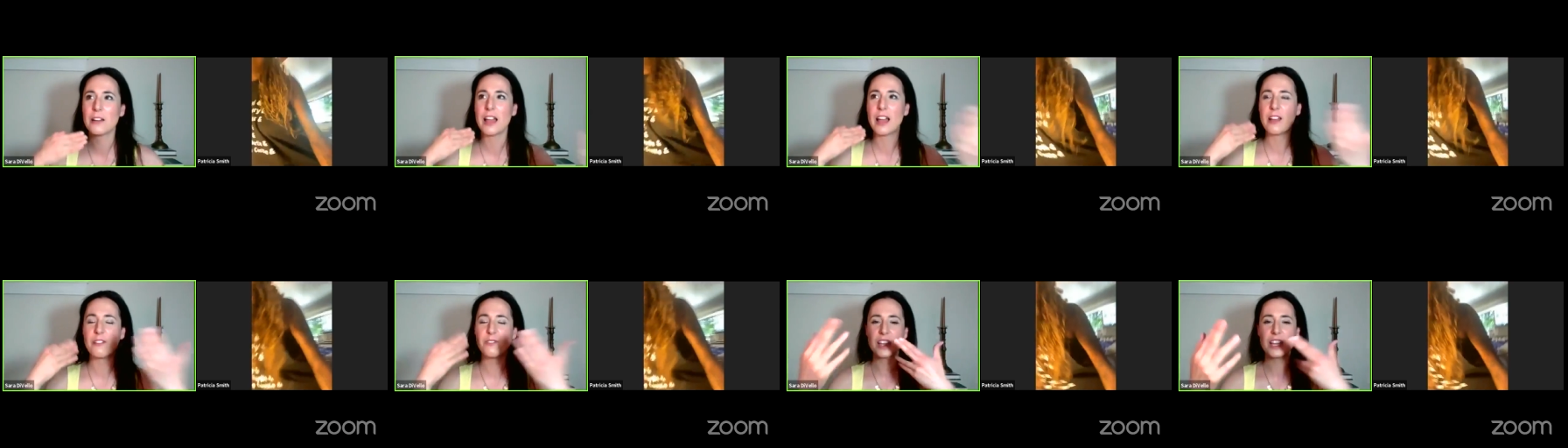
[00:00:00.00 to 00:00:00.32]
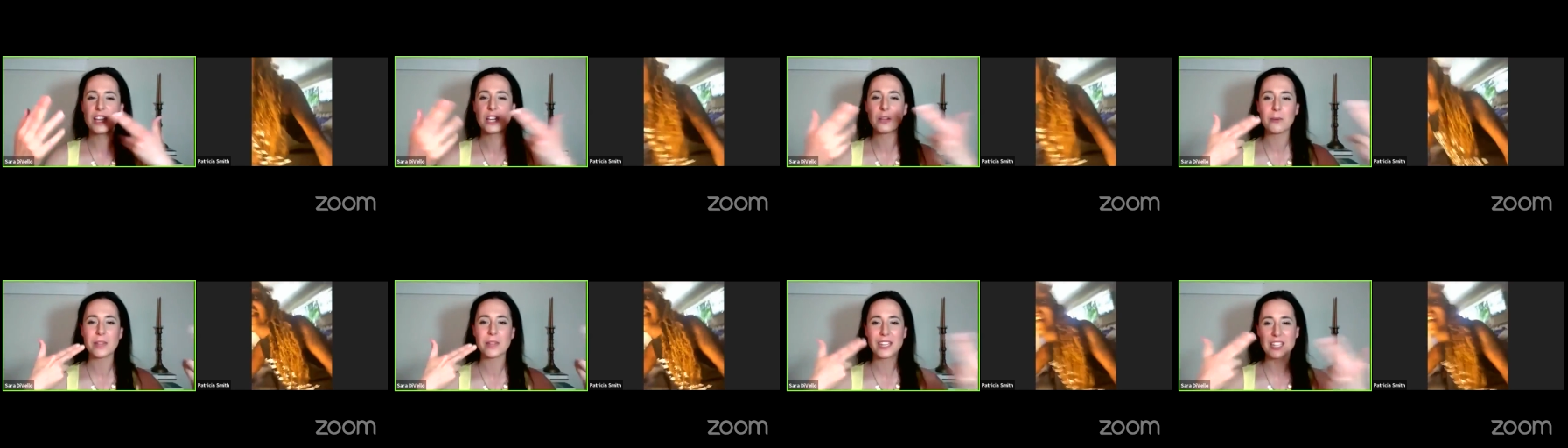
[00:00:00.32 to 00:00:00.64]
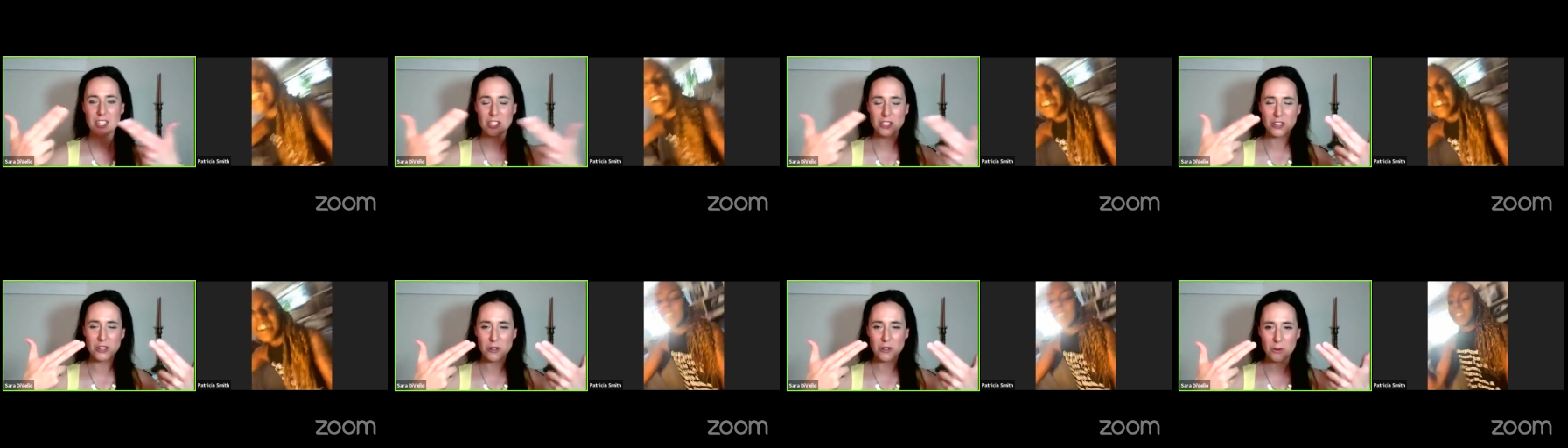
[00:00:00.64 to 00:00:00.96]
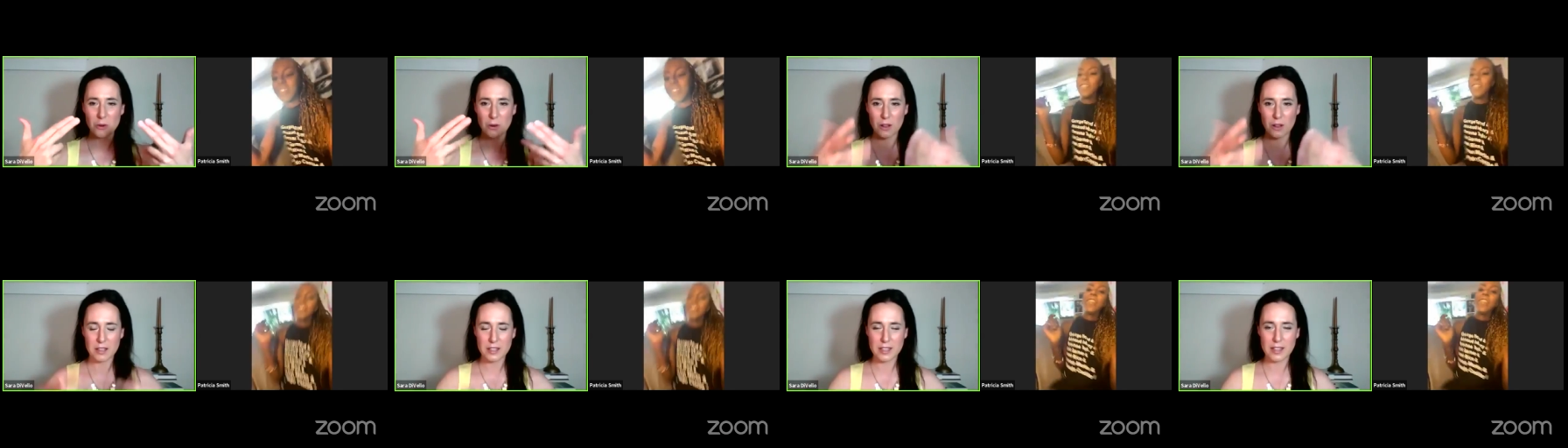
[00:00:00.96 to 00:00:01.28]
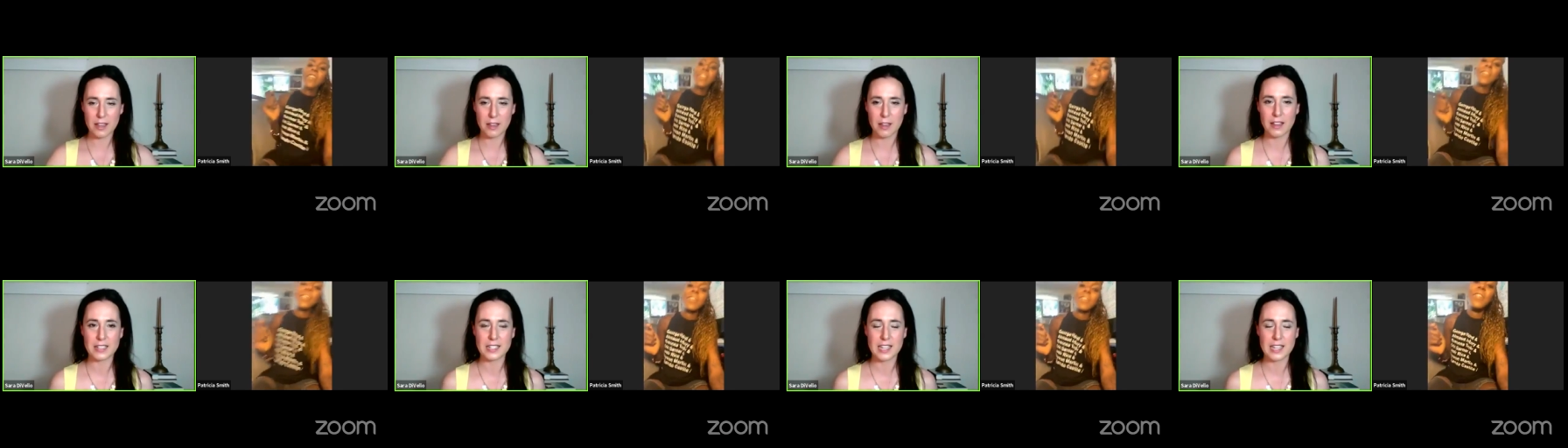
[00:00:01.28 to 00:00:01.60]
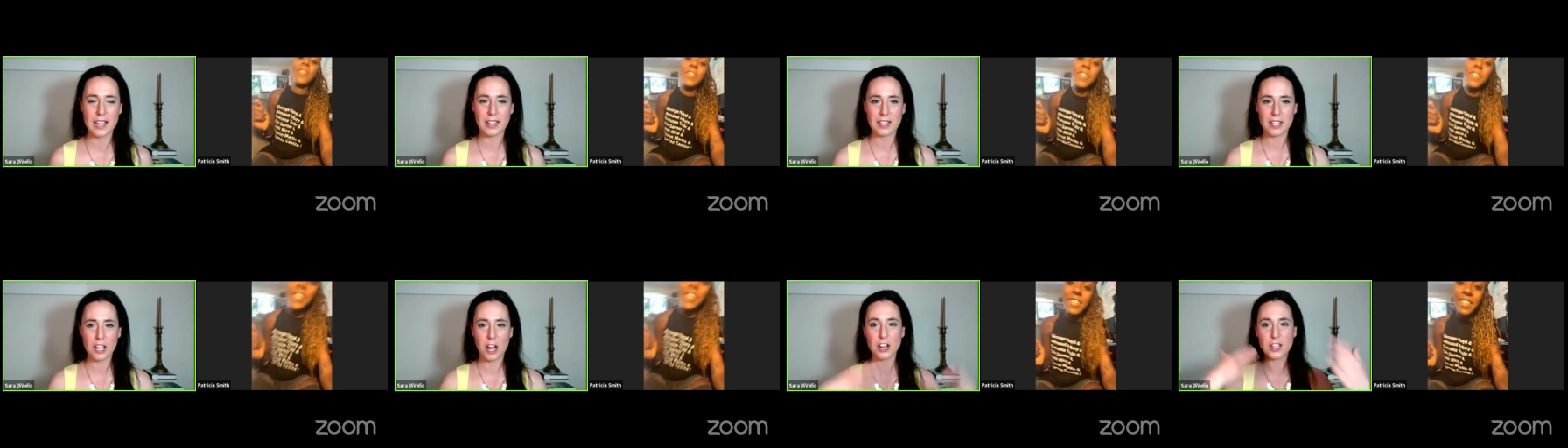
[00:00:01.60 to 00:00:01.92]
I feel like we yeah. could do
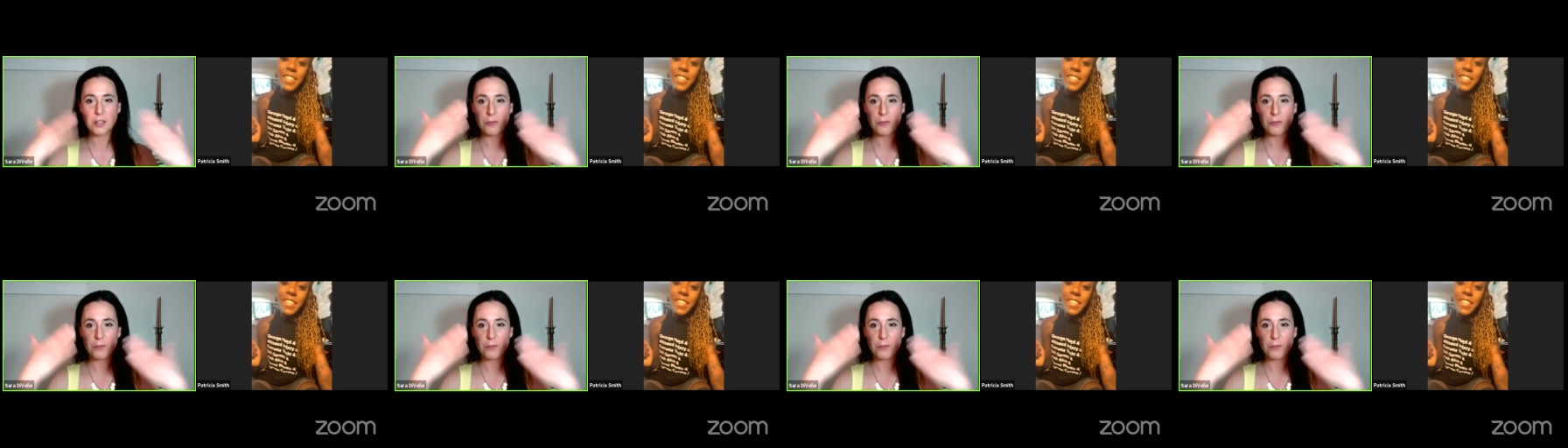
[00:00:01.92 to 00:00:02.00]
exactly.